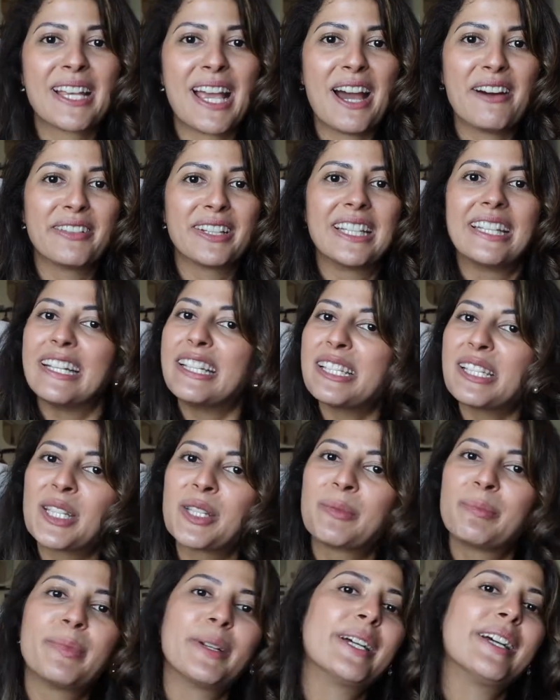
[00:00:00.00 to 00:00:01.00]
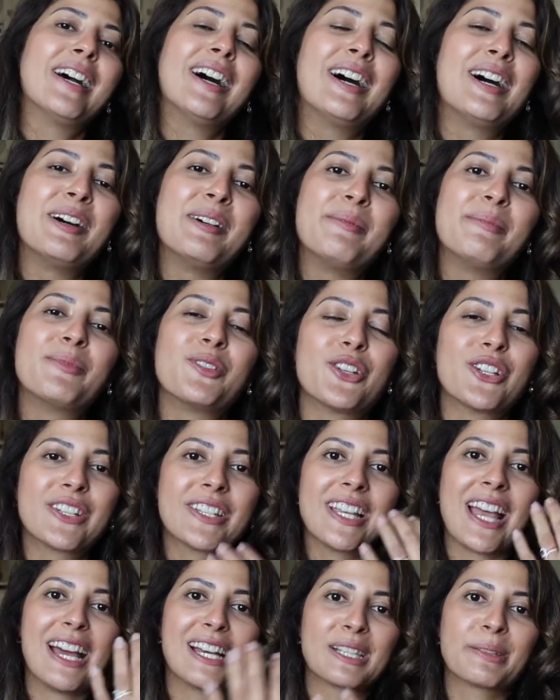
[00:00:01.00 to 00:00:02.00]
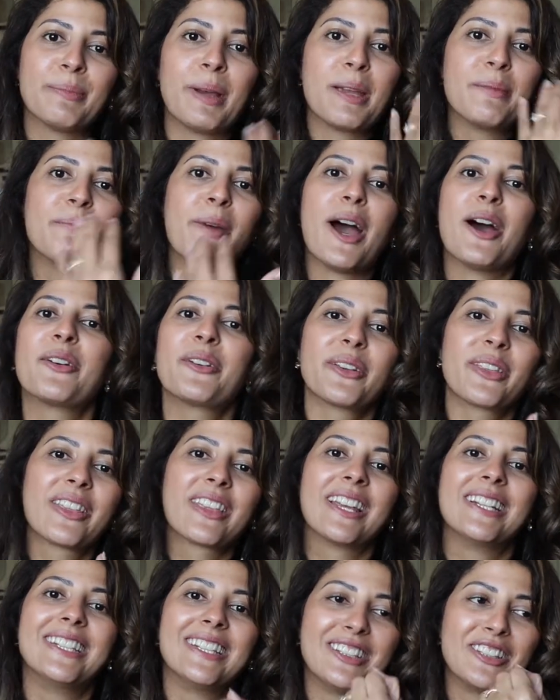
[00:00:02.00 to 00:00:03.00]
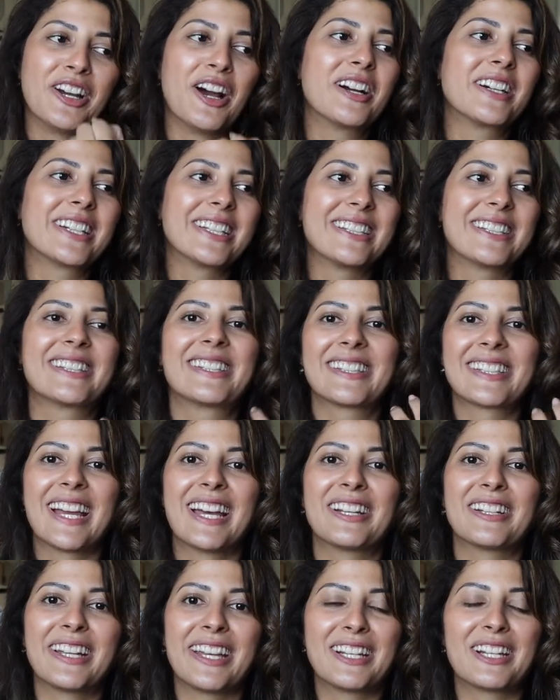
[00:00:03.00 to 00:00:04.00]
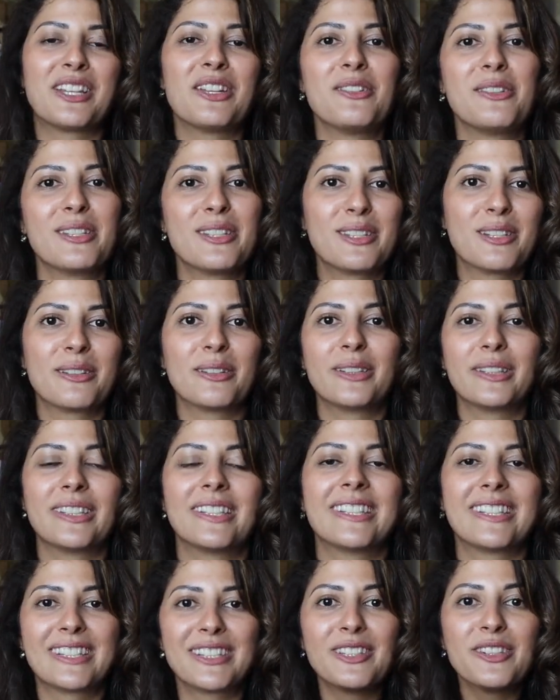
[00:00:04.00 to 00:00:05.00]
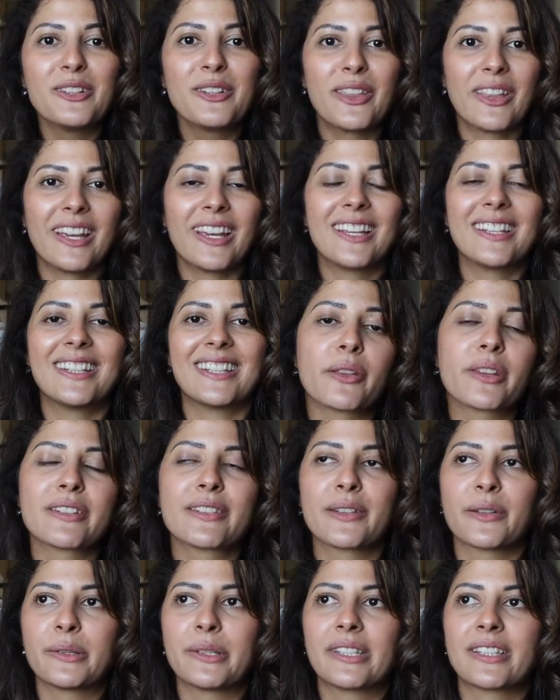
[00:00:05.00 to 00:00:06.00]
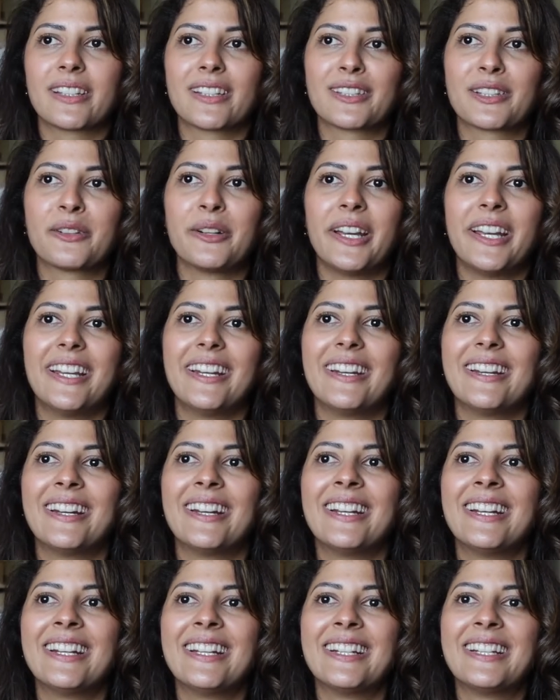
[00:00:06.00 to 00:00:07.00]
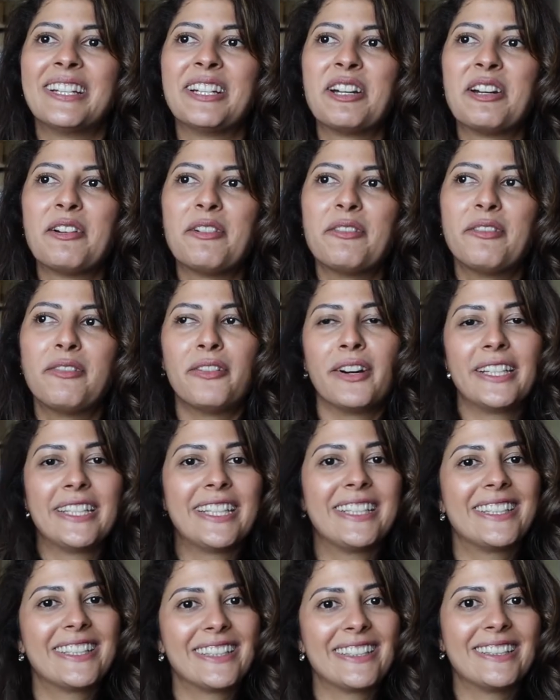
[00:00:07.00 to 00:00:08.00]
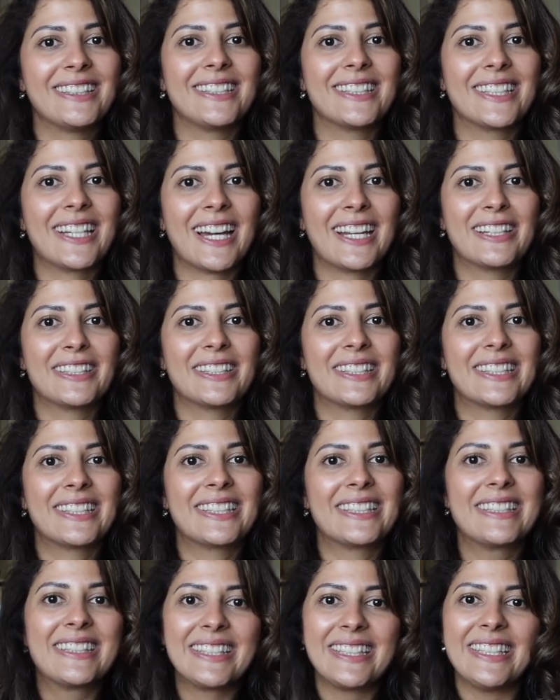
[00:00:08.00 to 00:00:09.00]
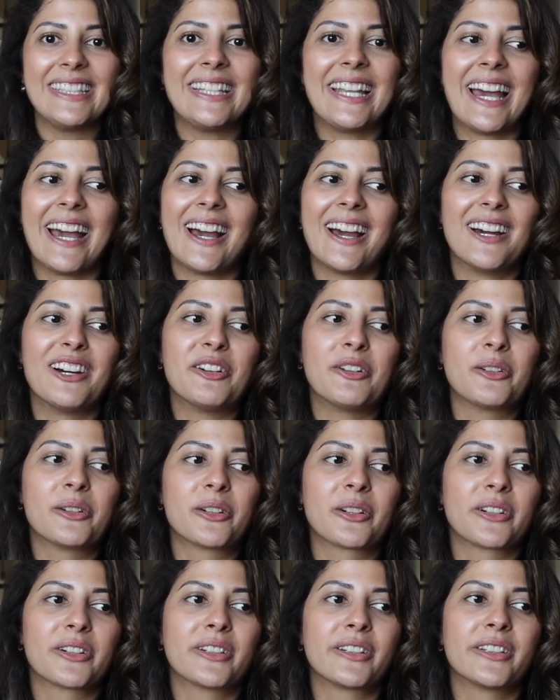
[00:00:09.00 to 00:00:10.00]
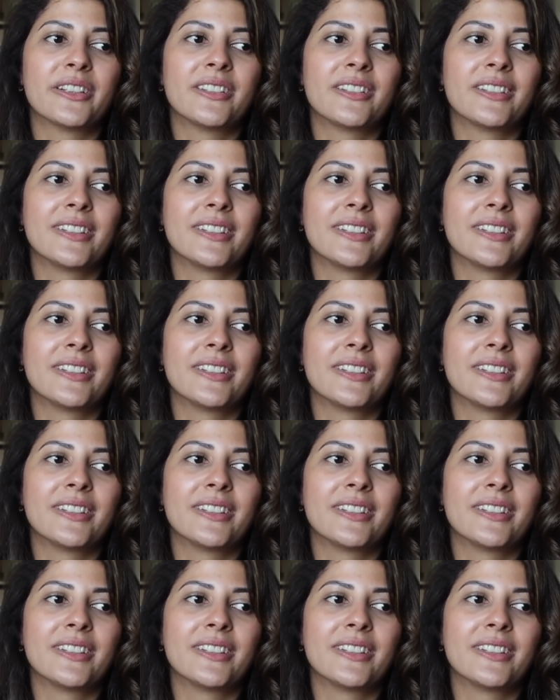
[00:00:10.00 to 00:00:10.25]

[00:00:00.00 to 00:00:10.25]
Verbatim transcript: have a lisp um, just as my mouth and tongue is kind of getting used to this new thing. So it's, it's quite funny to kind of see that or